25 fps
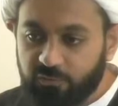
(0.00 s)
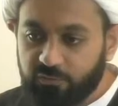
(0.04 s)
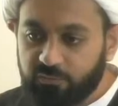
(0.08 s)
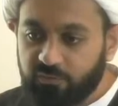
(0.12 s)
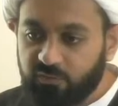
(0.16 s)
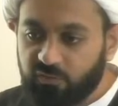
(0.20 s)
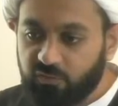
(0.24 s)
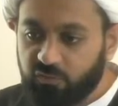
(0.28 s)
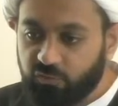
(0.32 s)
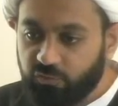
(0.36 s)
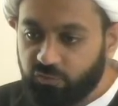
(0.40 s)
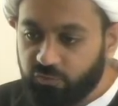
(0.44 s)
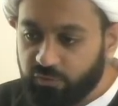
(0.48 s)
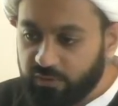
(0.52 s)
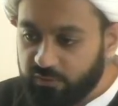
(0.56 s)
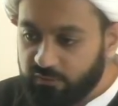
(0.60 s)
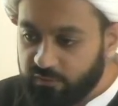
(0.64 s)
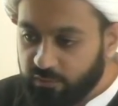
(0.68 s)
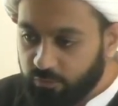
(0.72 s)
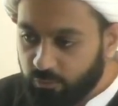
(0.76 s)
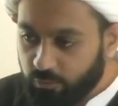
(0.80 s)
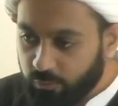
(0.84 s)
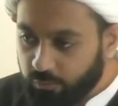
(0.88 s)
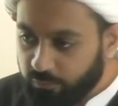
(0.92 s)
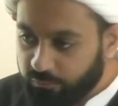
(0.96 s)
mistreat
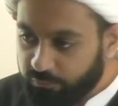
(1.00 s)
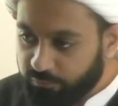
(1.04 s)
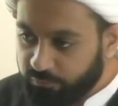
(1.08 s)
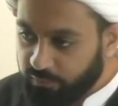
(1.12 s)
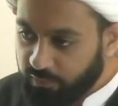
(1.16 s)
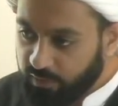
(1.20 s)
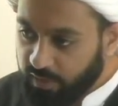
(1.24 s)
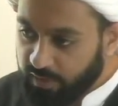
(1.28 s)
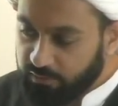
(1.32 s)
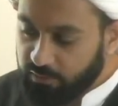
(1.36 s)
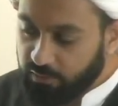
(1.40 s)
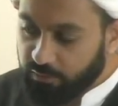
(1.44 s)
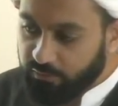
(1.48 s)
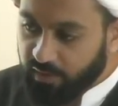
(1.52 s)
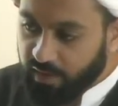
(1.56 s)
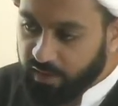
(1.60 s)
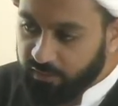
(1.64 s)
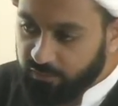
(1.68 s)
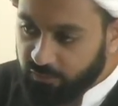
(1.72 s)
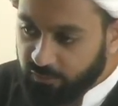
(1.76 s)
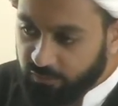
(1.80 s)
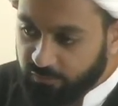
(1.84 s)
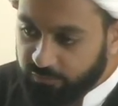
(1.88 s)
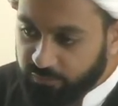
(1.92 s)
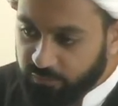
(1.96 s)
an orphan and the
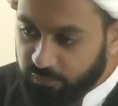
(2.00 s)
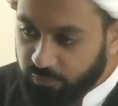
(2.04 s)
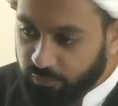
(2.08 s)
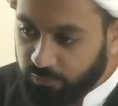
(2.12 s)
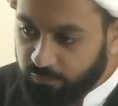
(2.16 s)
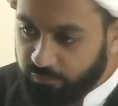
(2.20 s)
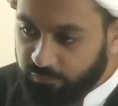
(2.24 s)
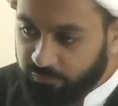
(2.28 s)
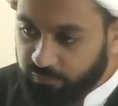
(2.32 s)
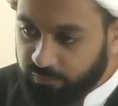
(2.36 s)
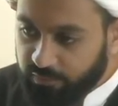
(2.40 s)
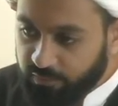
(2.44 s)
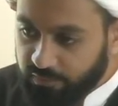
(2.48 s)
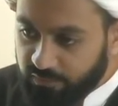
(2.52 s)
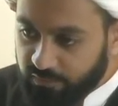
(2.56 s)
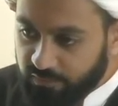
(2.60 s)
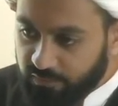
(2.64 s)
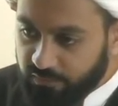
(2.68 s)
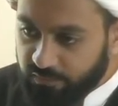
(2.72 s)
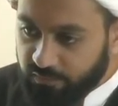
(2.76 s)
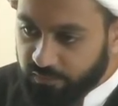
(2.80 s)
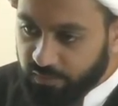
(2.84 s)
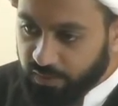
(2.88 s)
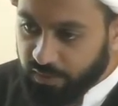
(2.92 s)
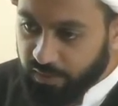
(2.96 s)
rights of the
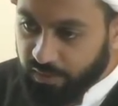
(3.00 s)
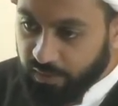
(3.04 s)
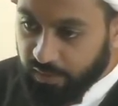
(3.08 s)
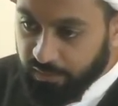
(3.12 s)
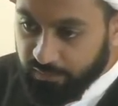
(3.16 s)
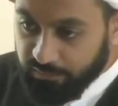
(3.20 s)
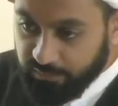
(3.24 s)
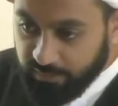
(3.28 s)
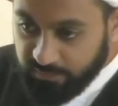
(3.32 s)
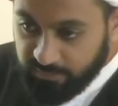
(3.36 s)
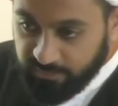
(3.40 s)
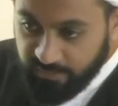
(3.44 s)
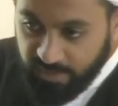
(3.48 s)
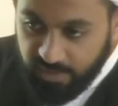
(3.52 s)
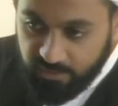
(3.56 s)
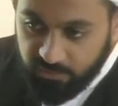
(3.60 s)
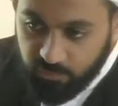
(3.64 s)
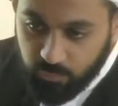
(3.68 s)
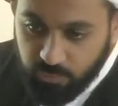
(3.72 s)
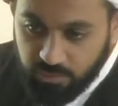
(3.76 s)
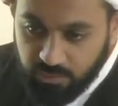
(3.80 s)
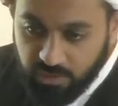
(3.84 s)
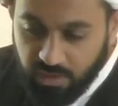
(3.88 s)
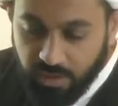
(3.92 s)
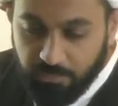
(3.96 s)
orphans, then that
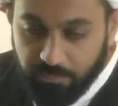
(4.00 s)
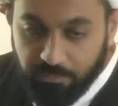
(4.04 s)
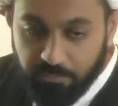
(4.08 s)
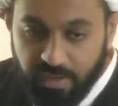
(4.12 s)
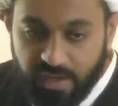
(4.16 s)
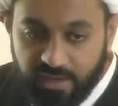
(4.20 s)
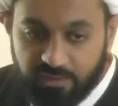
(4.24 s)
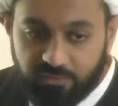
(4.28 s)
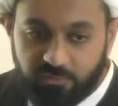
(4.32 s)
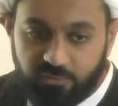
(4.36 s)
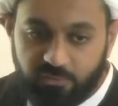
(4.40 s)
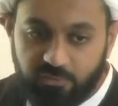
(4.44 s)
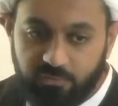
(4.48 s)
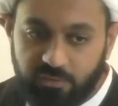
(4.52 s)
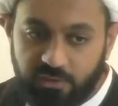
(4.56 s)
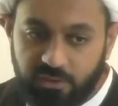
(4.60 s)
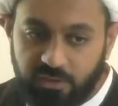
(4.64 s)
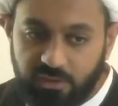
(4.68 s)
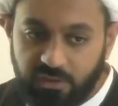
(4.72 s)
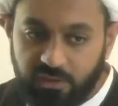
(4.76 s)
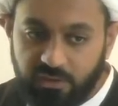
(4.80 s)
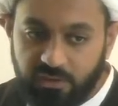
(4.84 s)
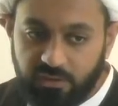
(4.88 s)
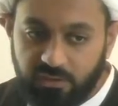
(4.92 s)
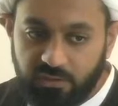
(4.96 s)
will come back to
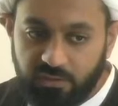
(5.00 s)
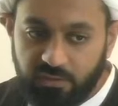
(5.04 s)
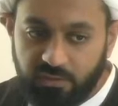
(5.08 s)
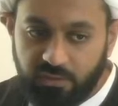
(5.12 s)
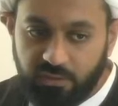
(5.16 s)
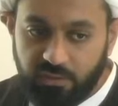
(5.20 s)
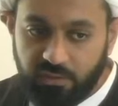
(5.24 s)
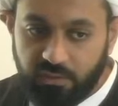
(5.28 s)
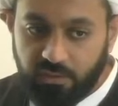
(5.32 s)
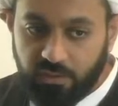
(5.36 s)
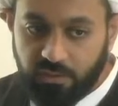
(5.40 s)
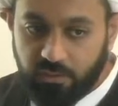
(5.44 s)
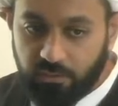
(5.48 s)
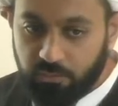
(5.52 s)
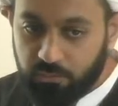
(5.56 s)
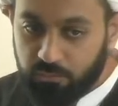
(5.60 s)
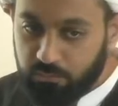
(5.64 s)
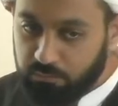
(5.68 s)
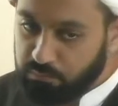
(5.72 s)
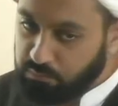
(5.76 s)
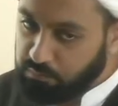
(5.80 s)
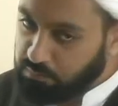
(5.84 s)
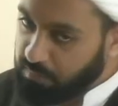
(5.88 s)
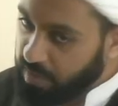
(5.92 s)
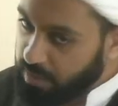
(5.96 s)
me.
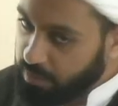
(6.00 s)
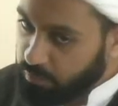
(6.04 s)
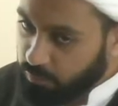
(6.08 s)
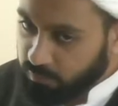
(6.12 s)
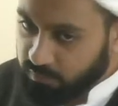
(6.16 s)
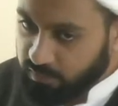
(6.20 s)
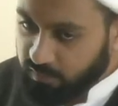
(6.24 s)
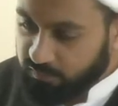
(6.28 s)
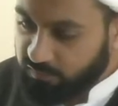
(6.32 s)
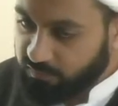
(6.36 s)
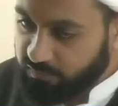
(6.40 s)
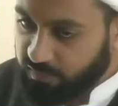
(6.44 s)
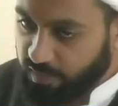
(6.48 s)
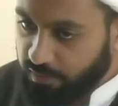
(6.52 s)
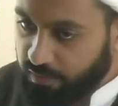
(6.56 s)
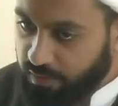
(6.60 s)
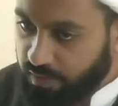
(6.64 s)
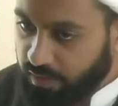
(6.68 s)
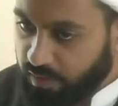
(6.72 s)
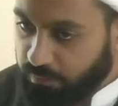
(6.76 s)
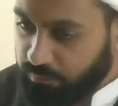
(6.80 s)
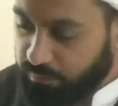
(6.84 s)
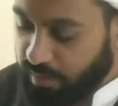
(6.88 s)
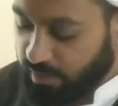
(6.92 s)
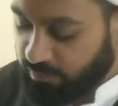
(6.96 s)
May not necessarily
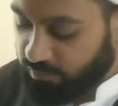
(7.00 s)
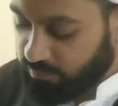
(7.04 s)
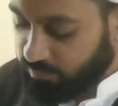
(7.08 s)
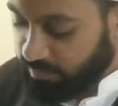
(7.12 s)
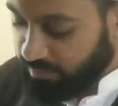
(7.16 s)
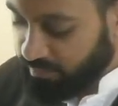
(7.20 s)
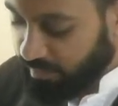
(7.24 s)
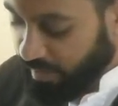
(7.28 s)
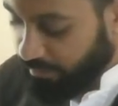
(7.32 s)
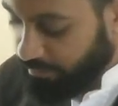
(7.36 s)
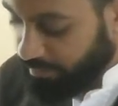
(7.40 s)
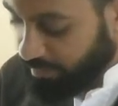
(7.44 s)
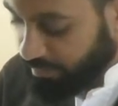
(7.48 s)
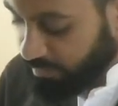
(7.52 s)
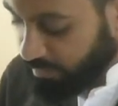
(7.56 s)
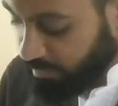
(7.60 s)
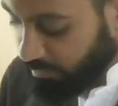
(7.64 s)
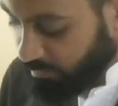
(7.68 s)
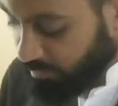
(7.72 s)
come back to me directly in